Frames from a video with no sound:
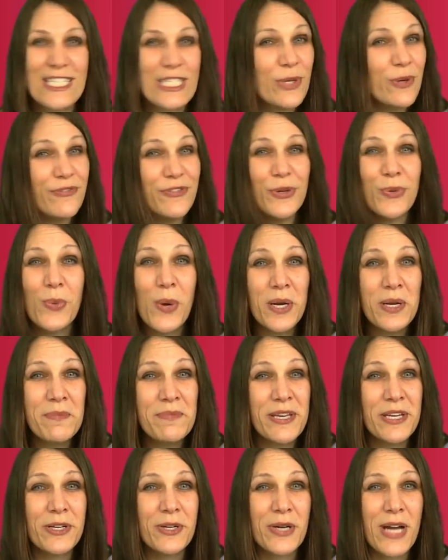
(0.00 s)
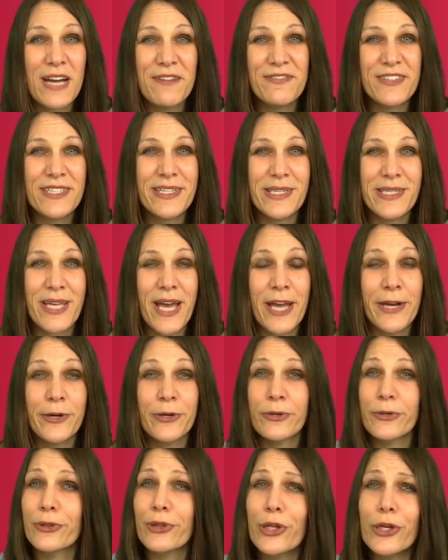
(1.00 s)
So if you want to be a graphic
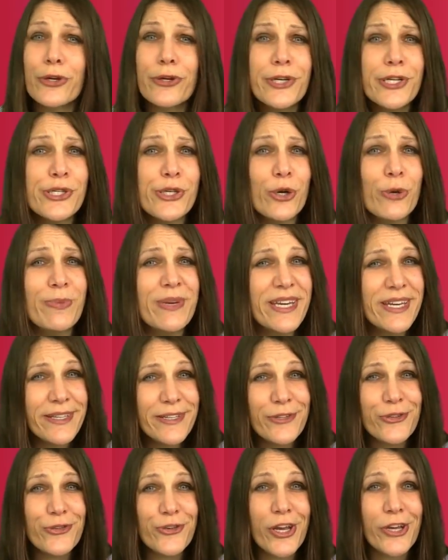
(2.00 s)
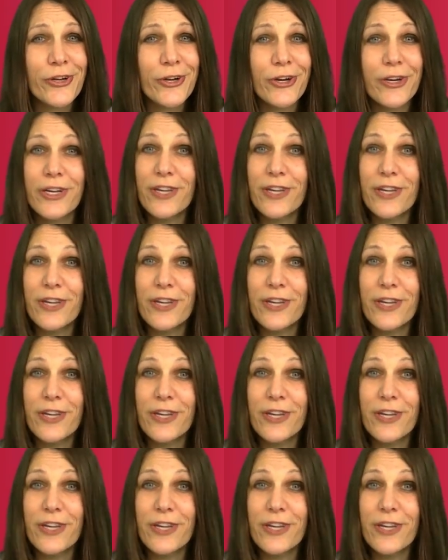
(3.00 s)
designer, learn Adobe Illustrator.